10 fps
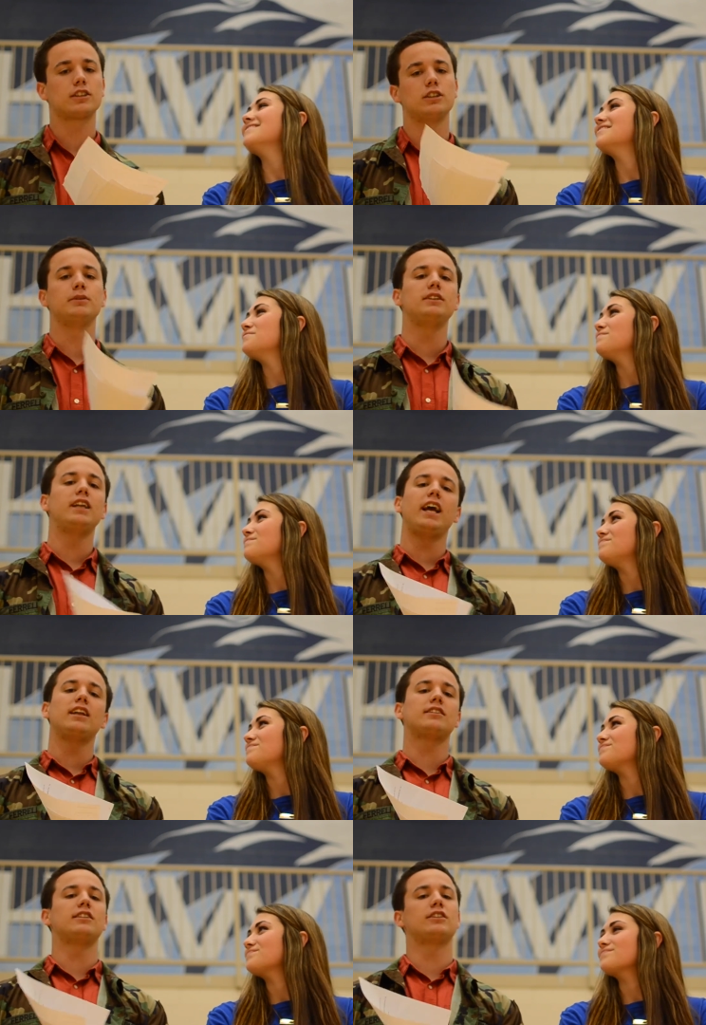Speaker 1: gonna be
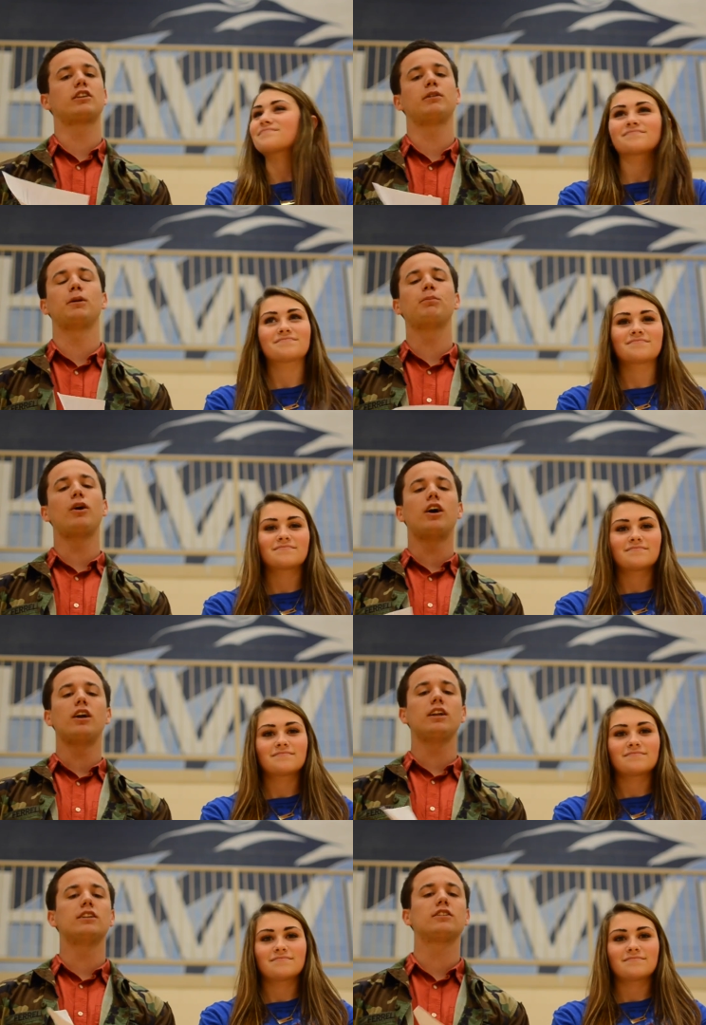dancing, there's gonna be
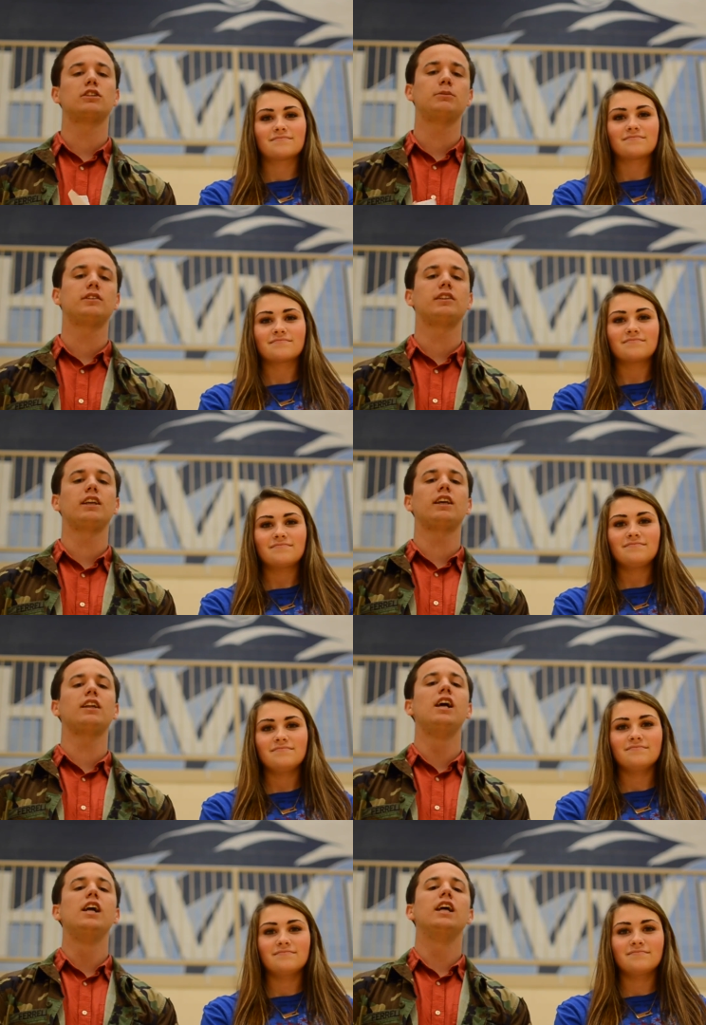partying, there's gonna be singing.
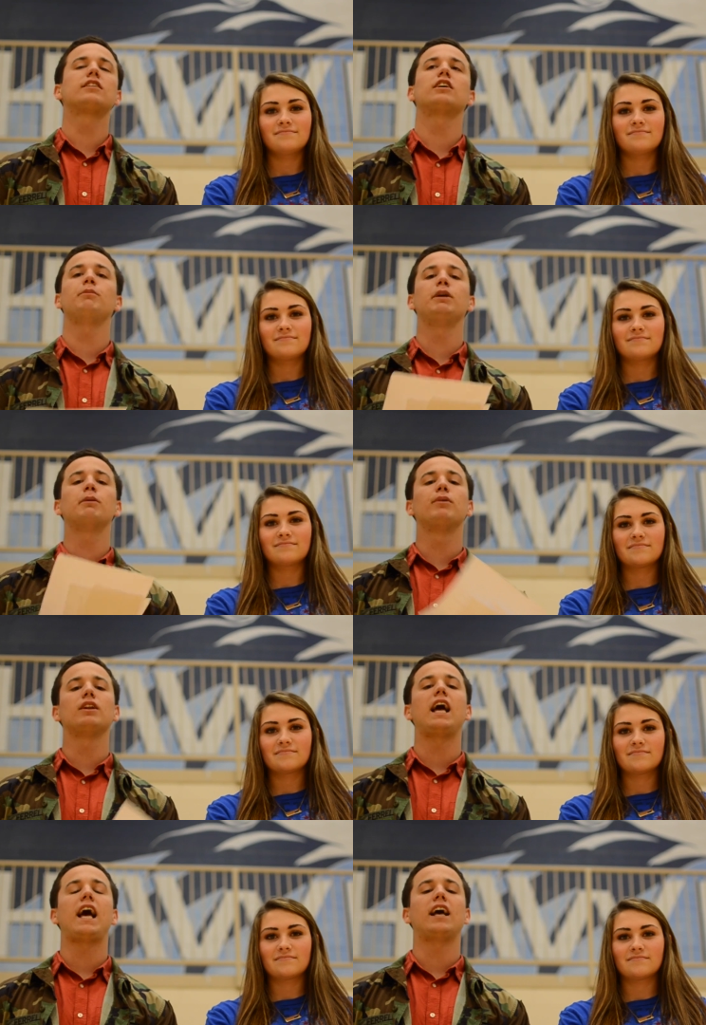It's gonna be a
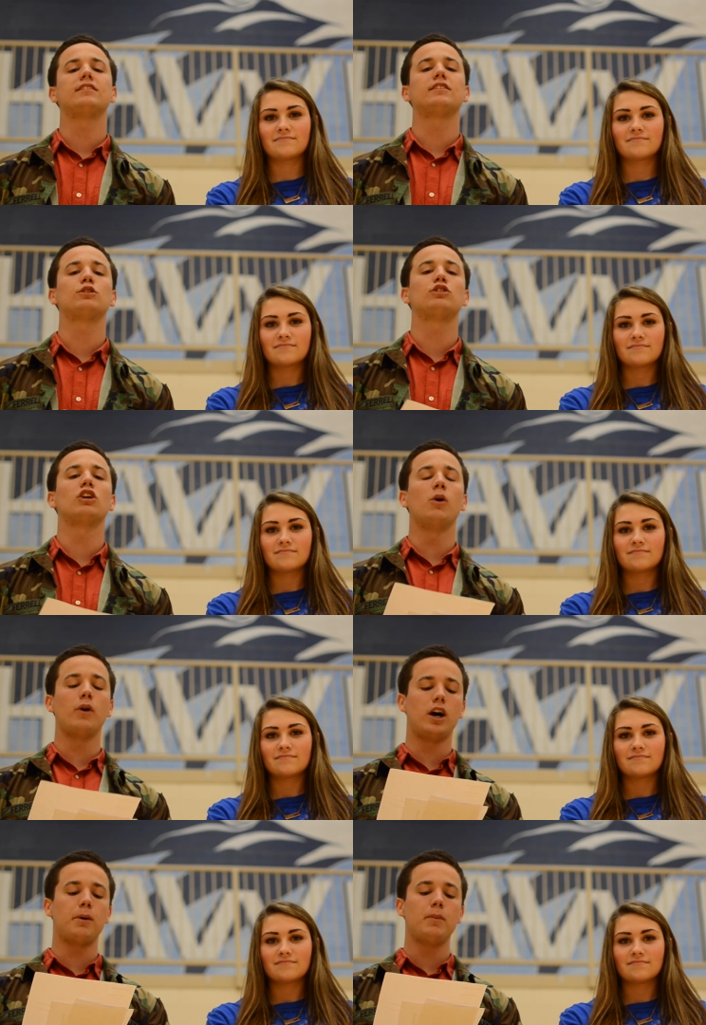blast. So show
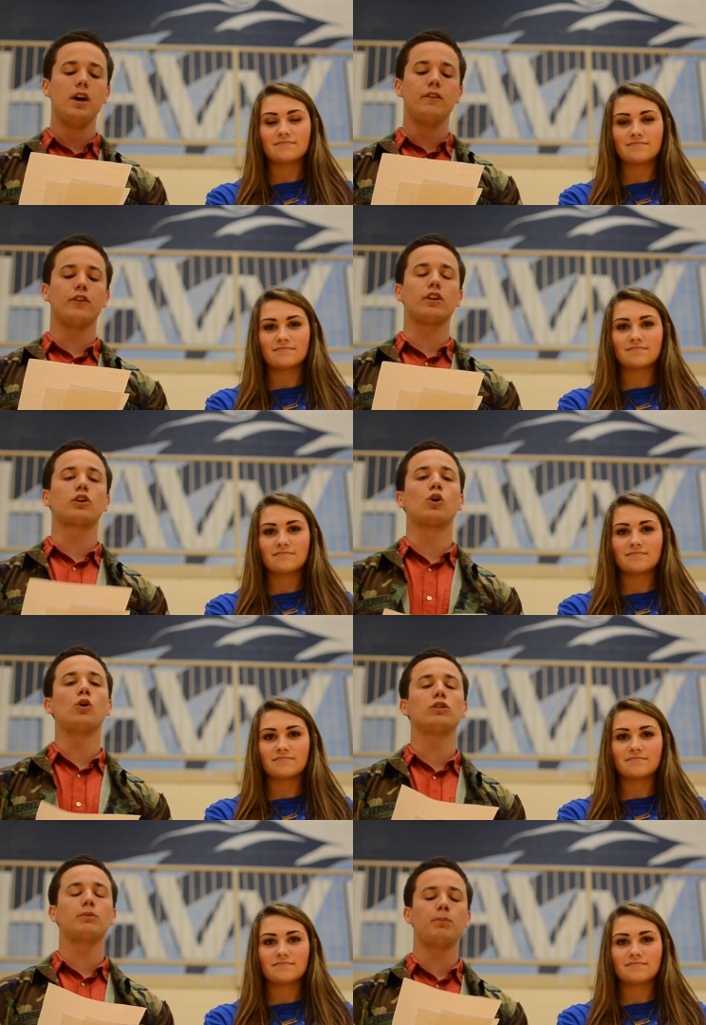up for the
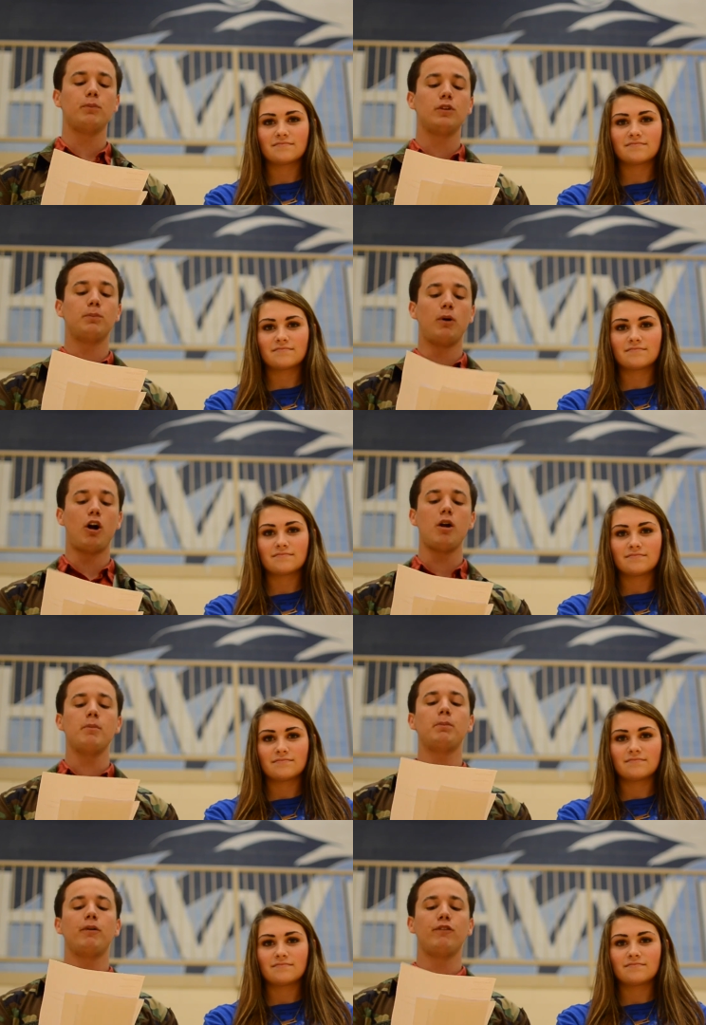Choral De
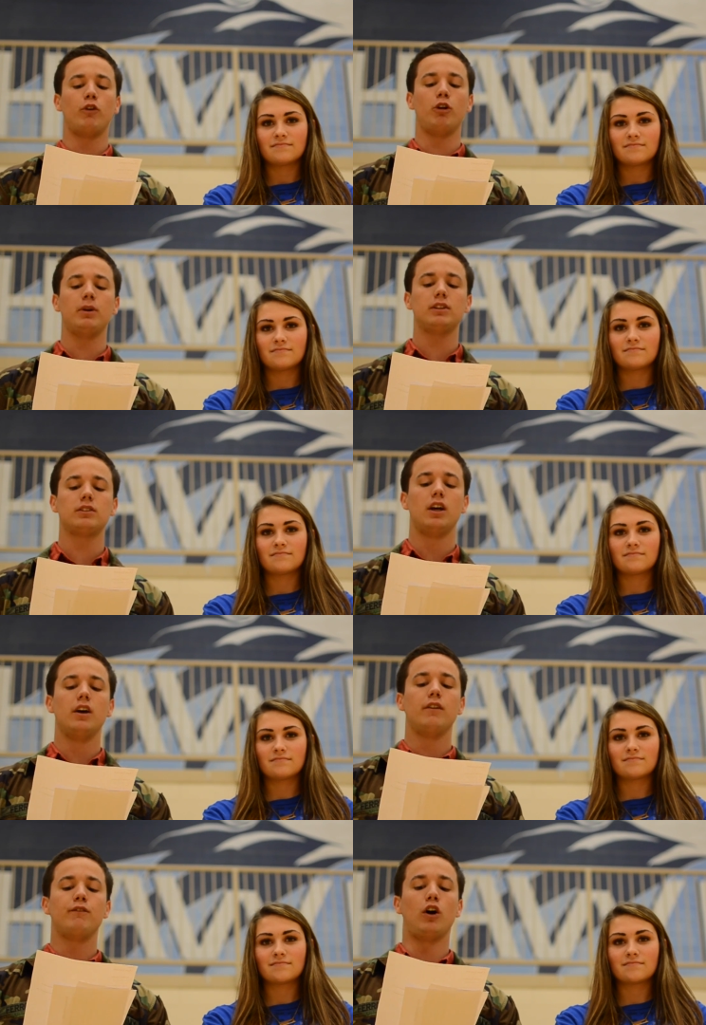Department Performance
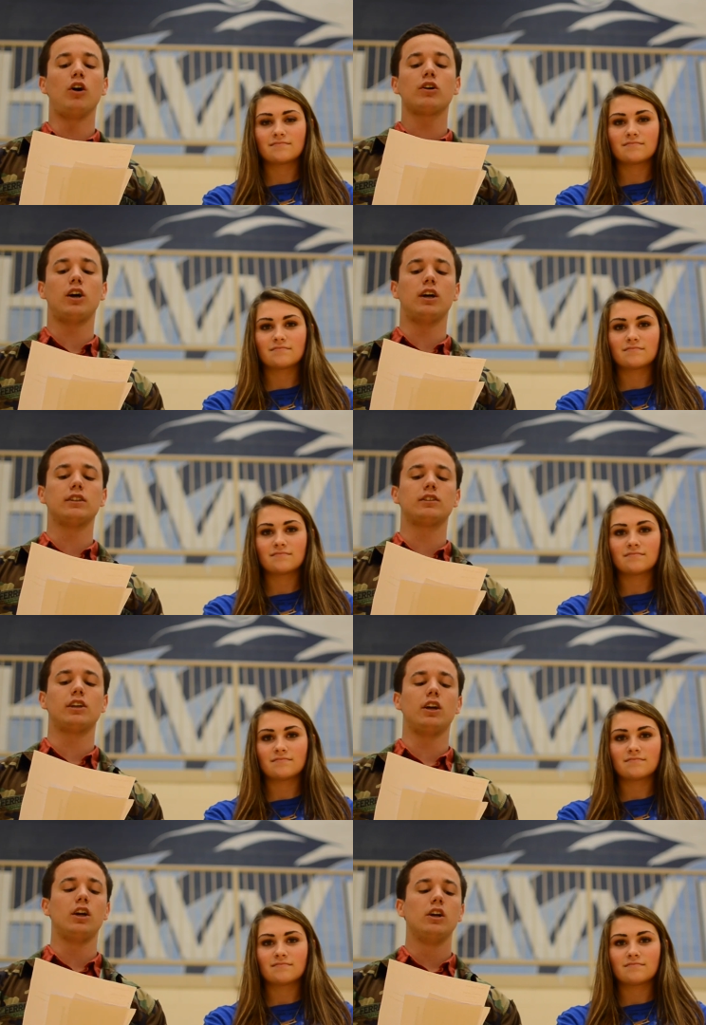Fall
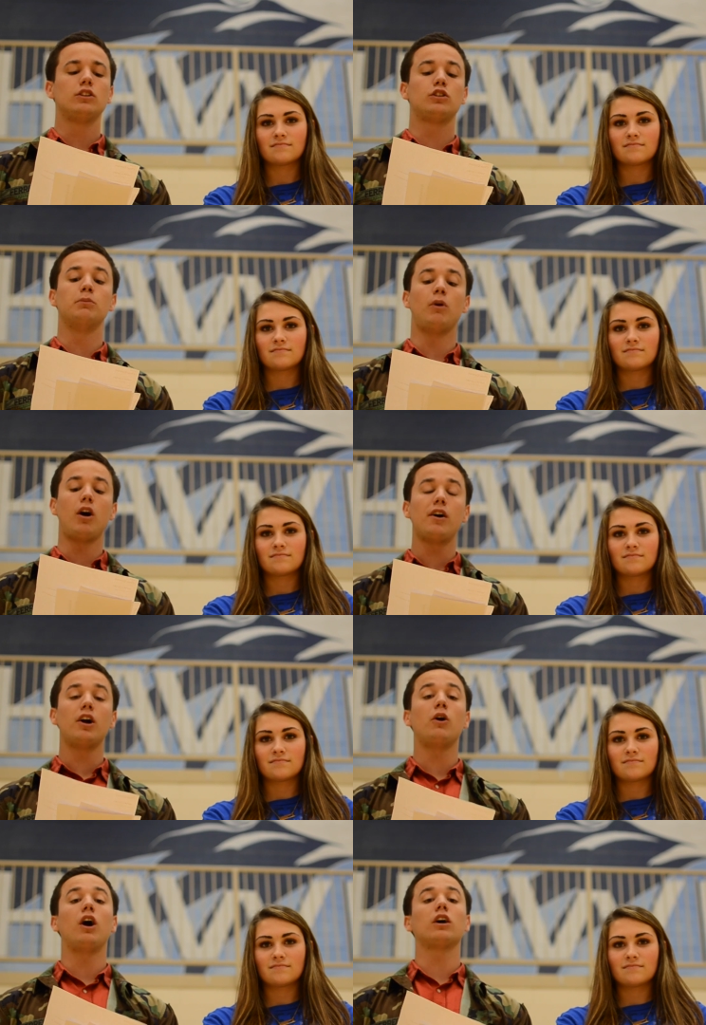Concert
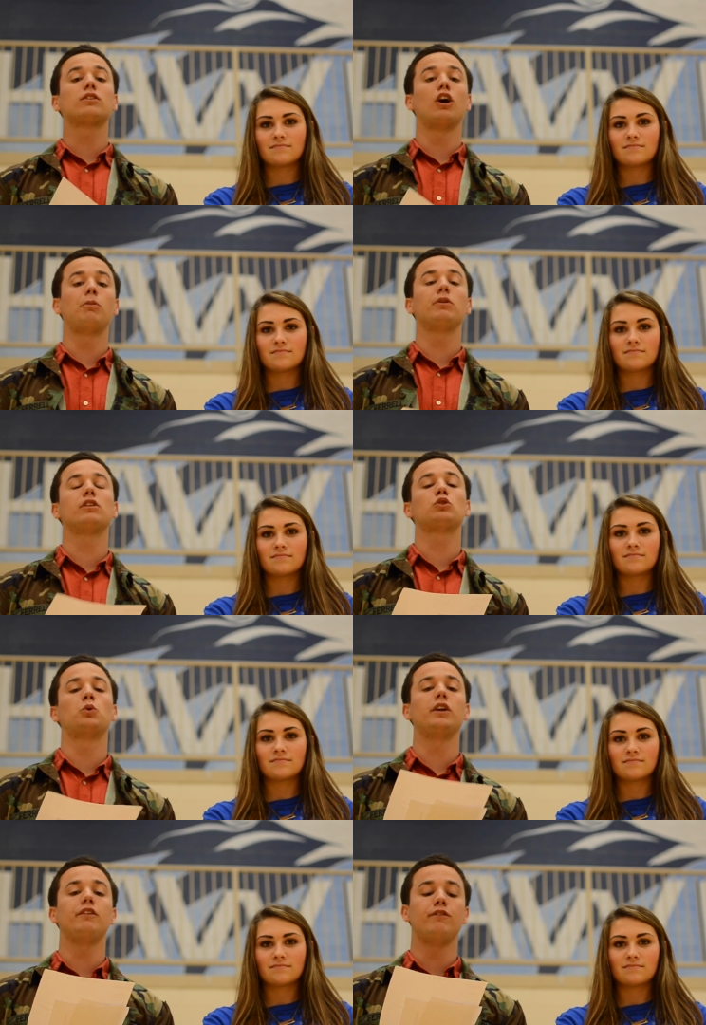tomorrow, October the
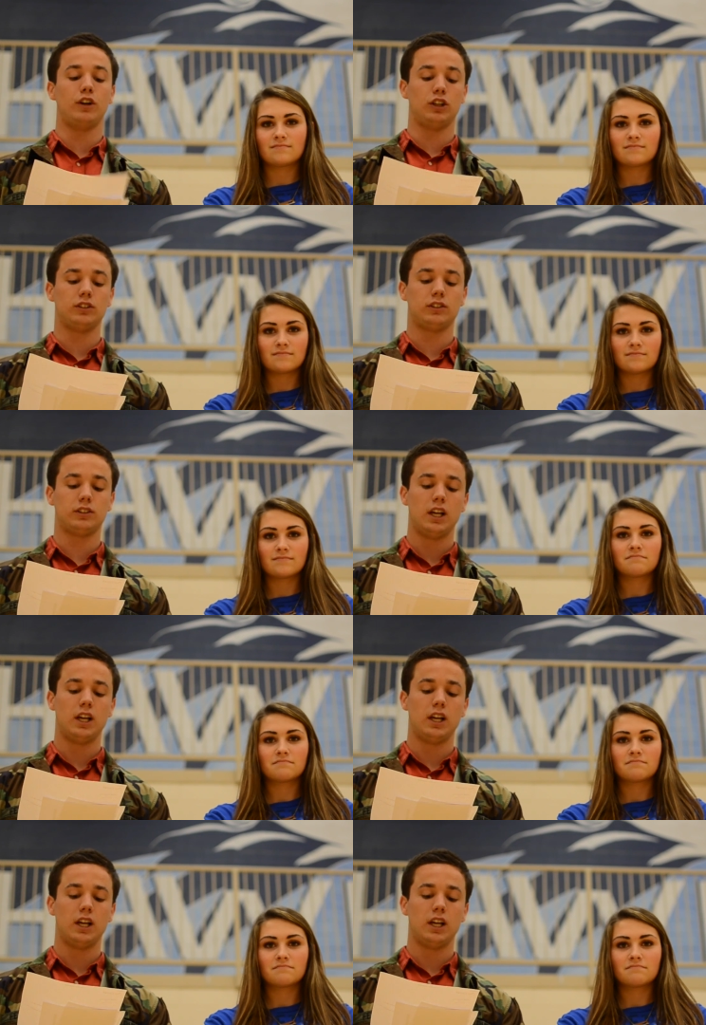21st.